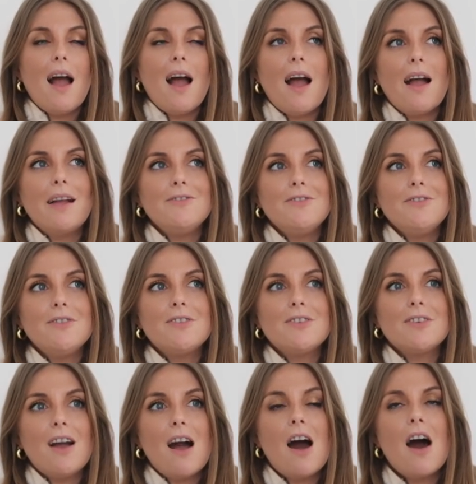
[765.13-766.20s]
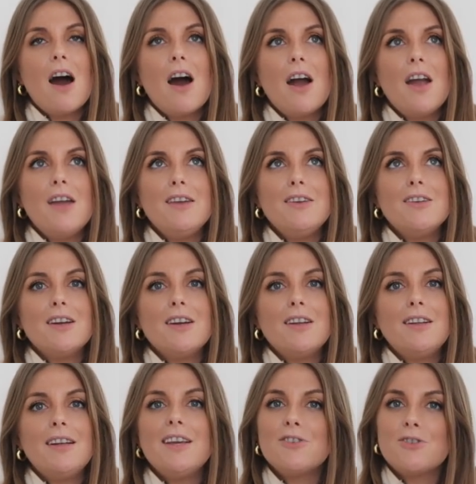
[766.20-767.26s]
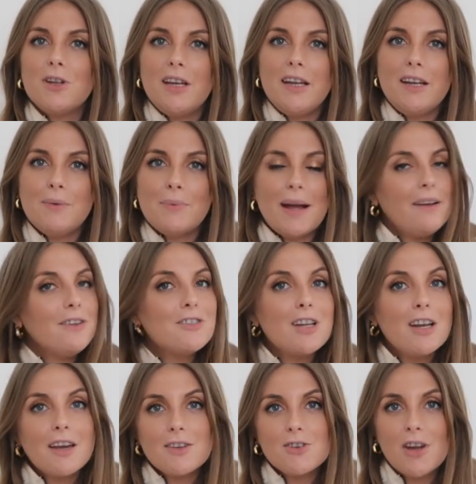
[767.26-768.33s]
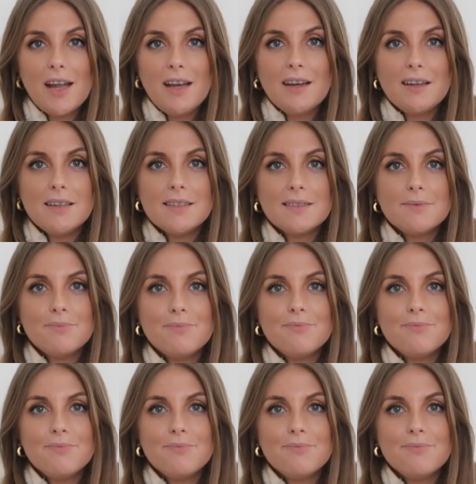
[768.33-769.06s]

and I literally went to look at the trainers.